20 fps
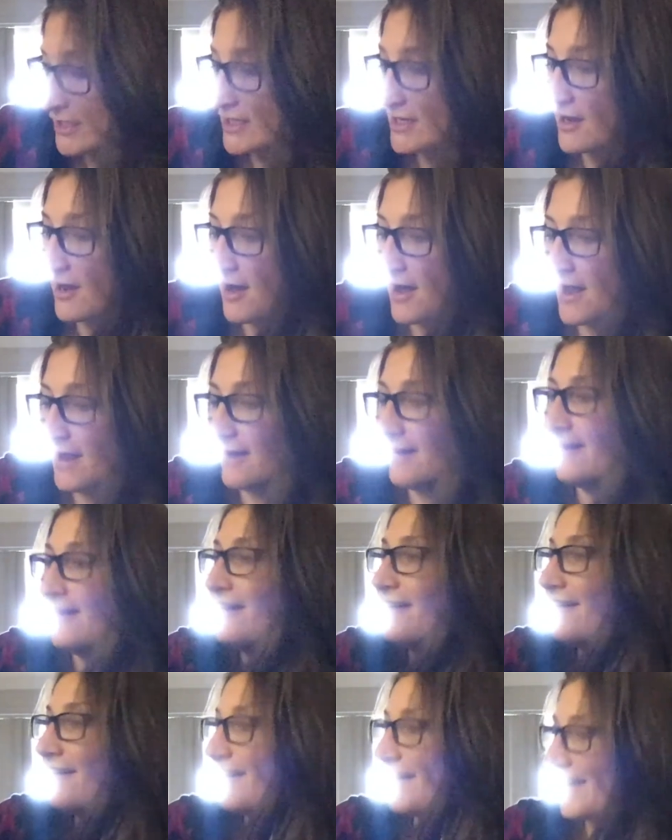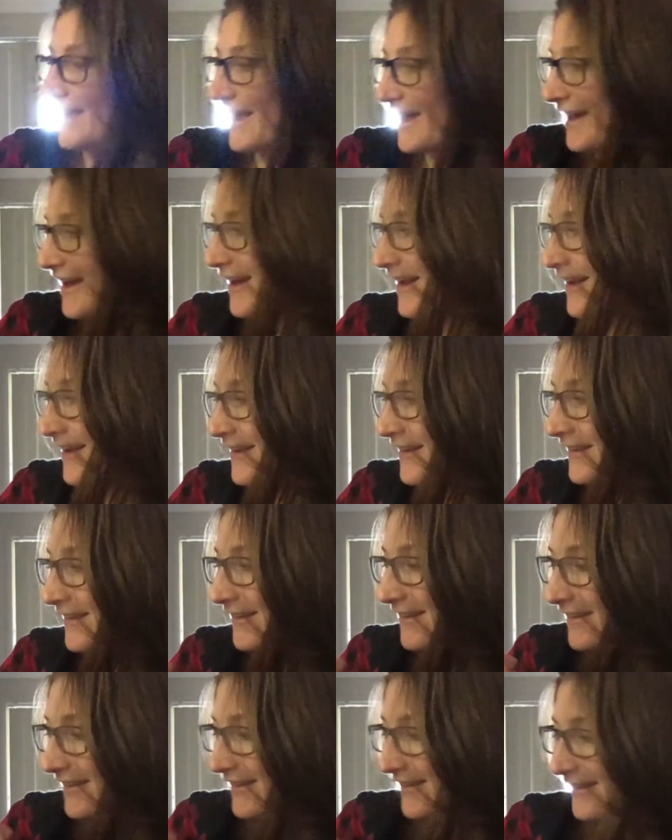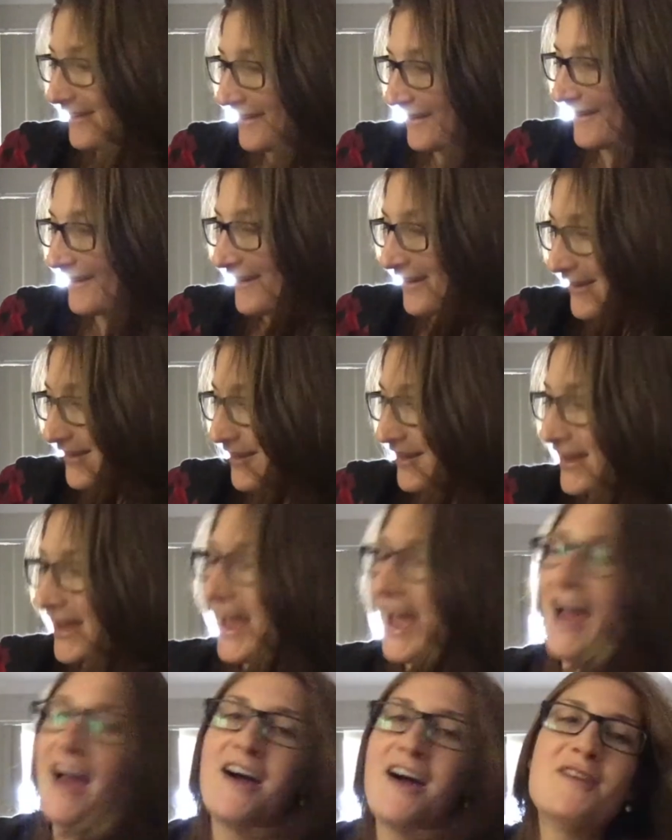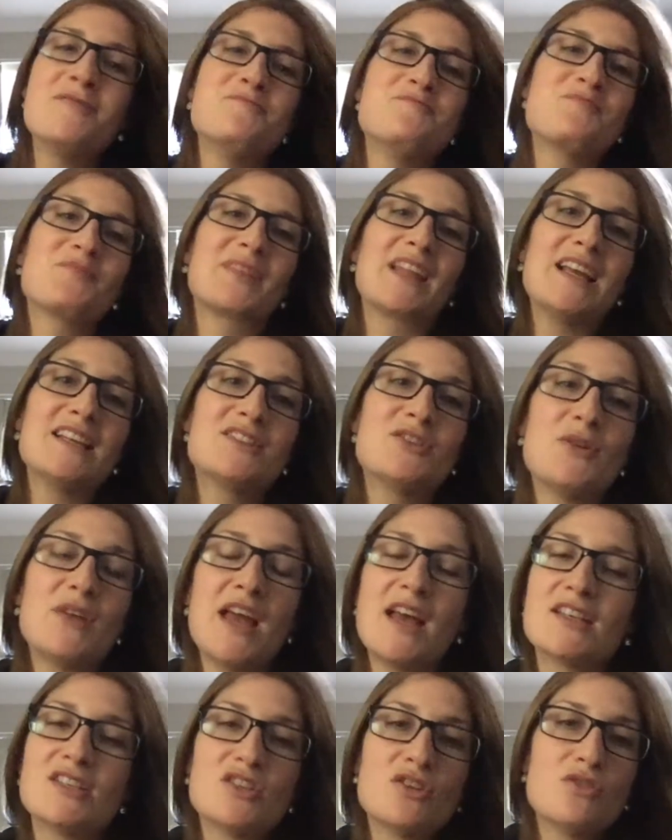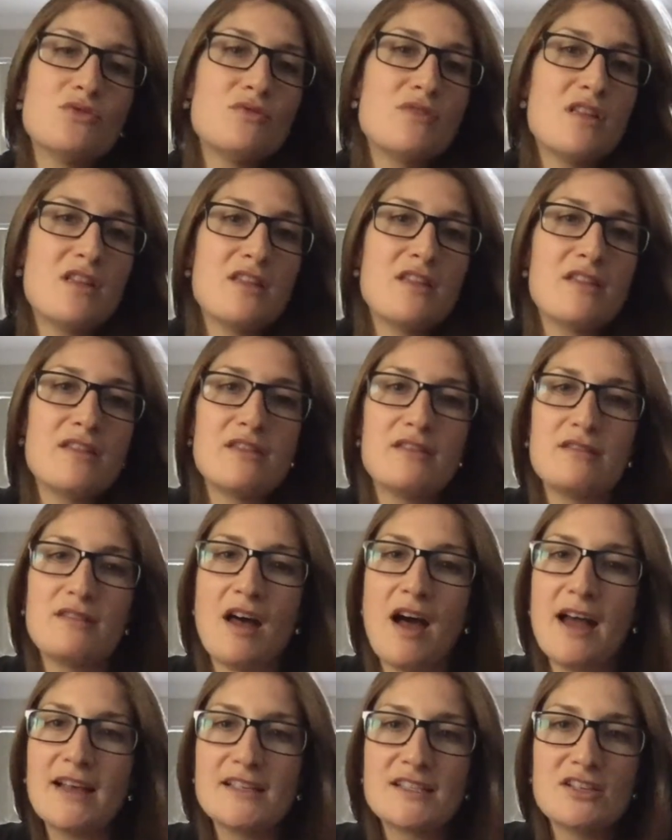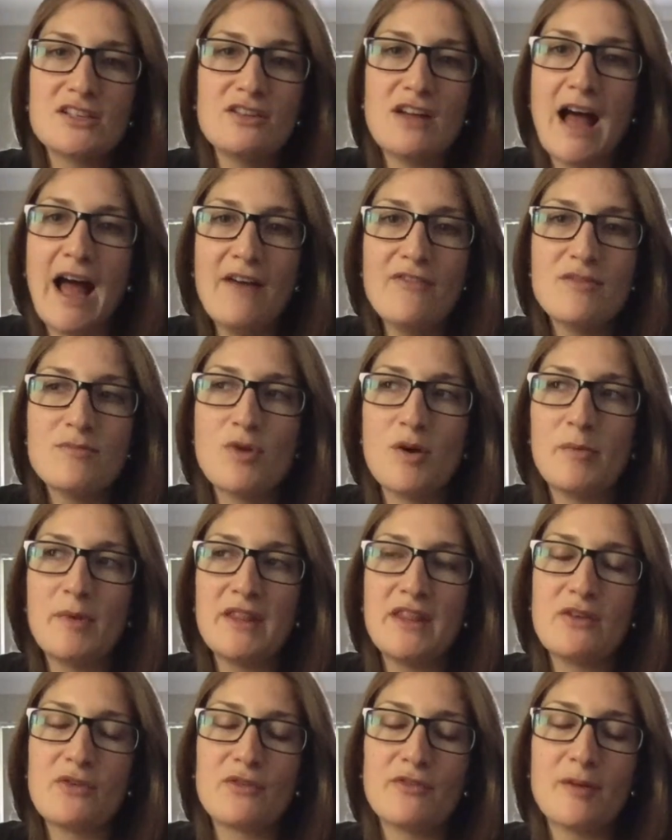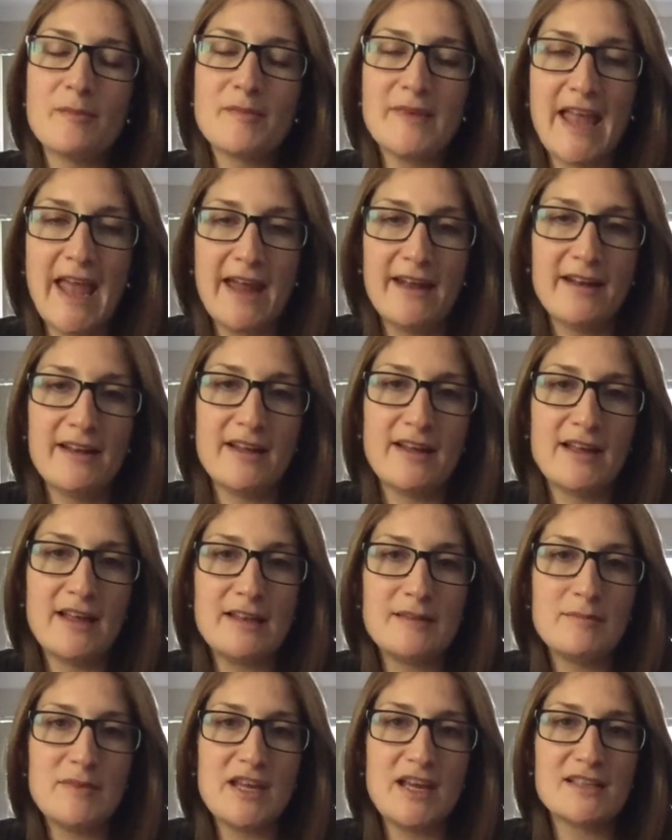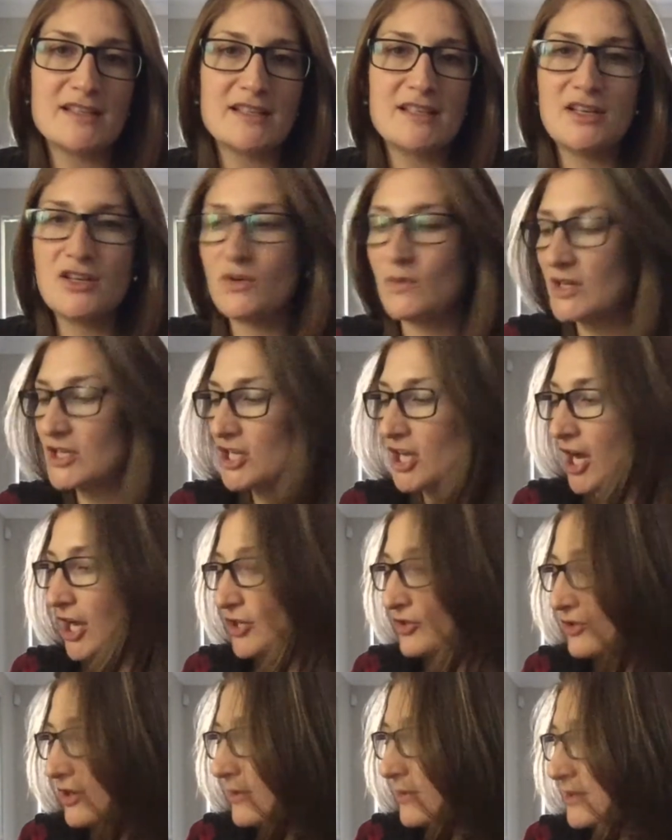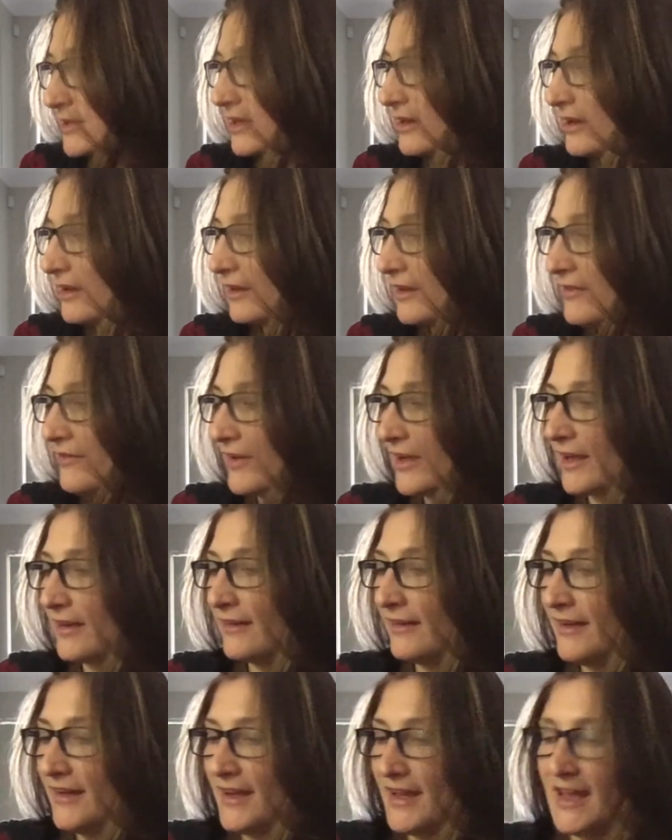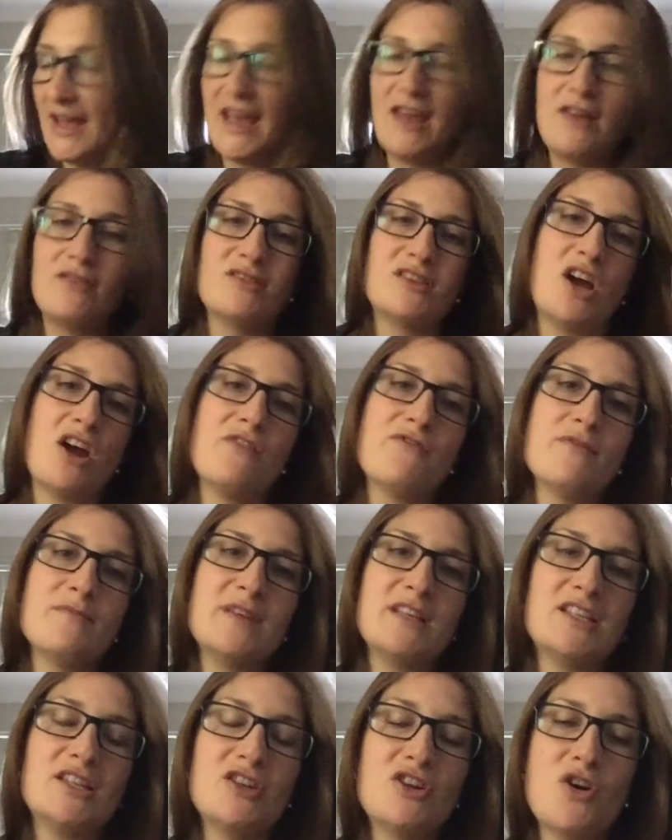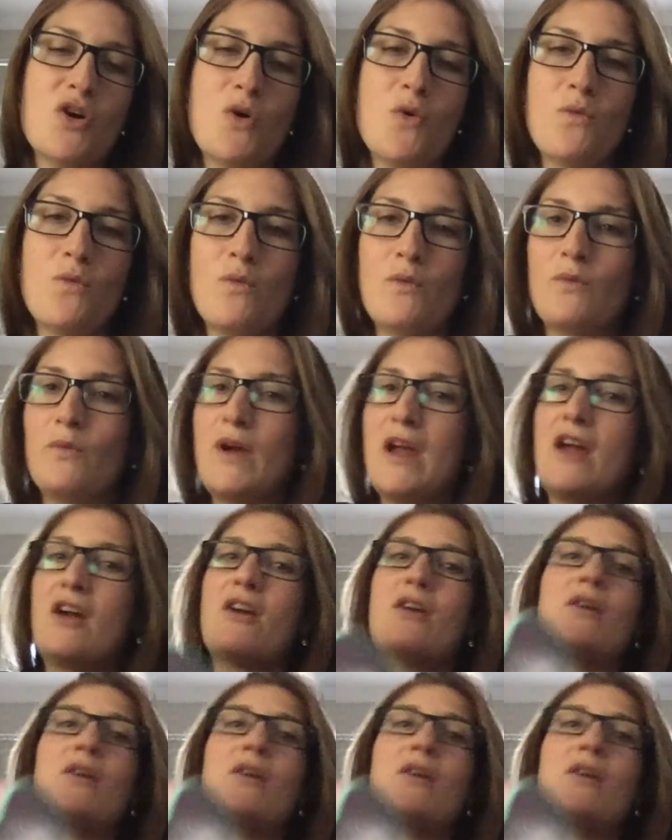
you got. Yeah. So I still have them all, but they were from Canada. And because I didn't know which country I was going to live in, it was hard for me to know where